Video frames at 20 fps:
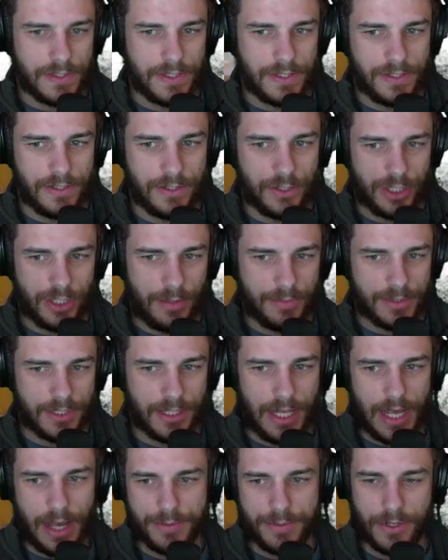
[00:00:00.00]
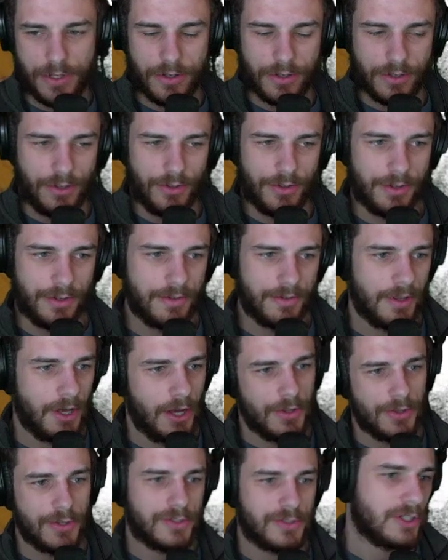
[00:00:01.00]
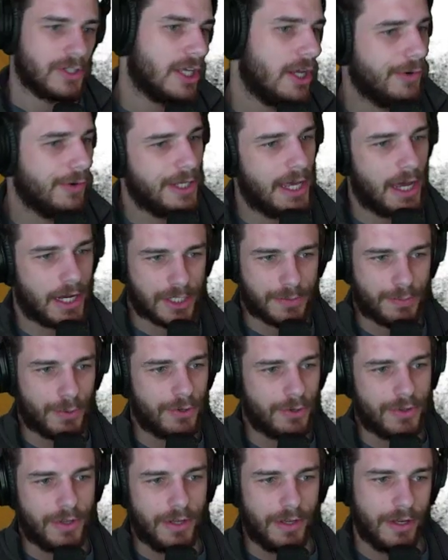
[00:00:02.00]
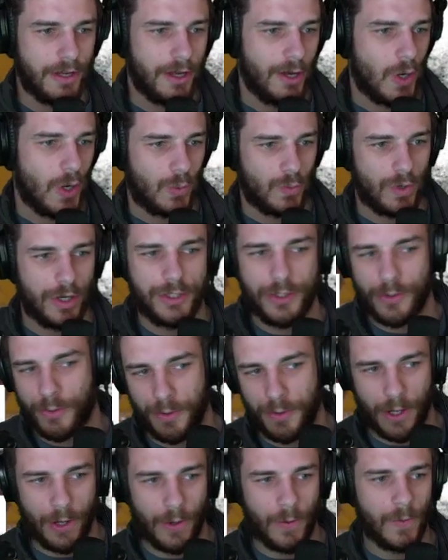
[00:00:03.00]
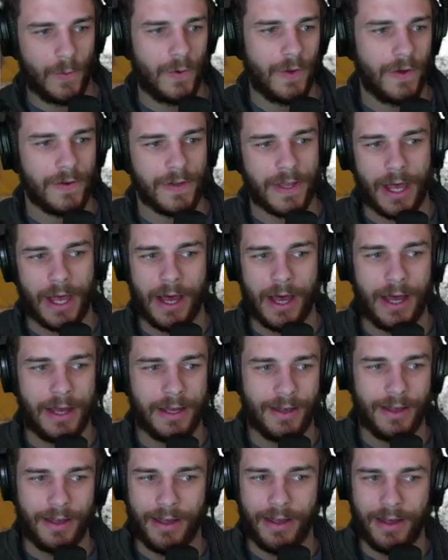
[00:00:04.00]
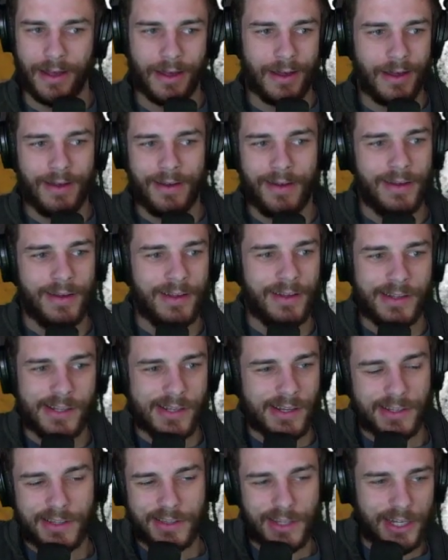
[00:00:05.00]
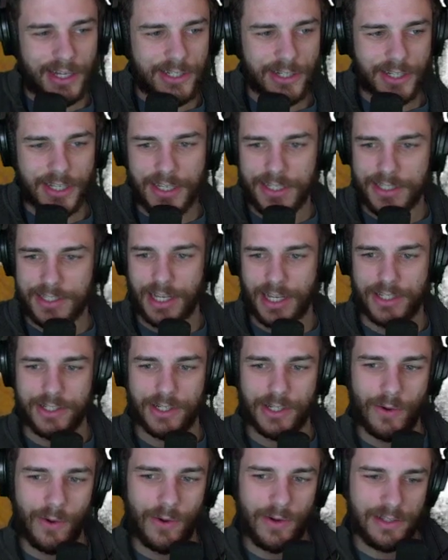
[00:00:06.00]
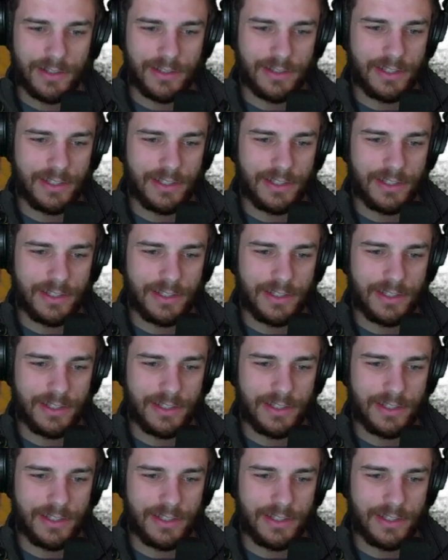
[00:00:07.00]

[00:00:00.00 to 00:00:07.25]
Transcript: Jameson Lopp's article, the security expert, the run your own node guy. Not your keys, not your coins.